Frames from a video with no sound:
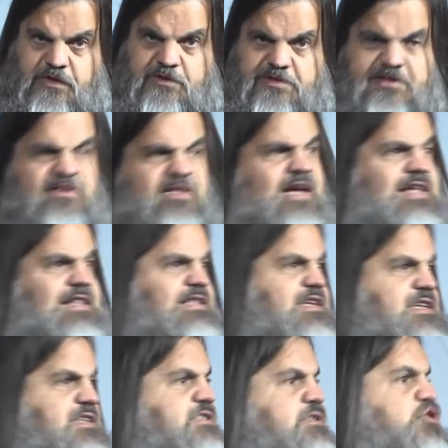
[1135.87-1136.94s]
It's
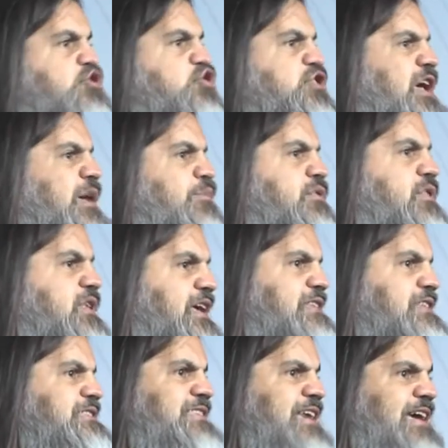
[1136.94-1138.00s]
likeliest to shape the
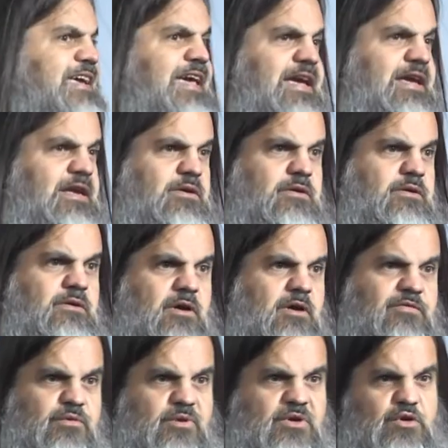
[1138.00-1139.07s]
next decade
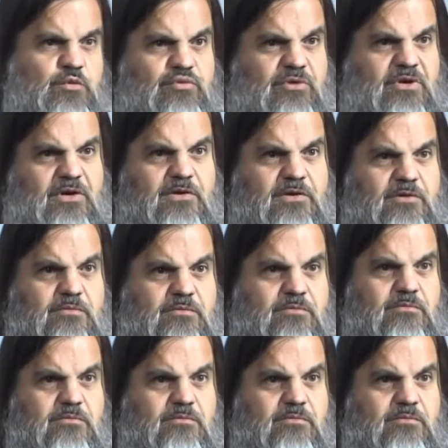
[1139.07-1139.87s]
of your enterprise.